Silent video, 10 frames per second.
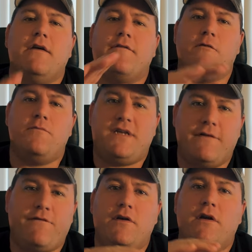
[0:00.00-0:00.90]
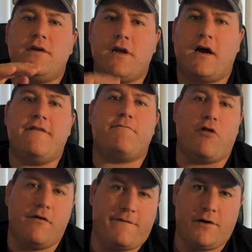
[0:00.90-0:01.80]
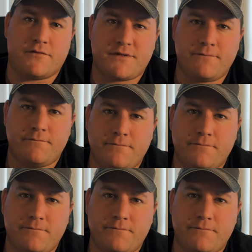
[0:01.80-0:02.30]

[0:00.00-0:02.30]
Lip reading: from different dive profiles?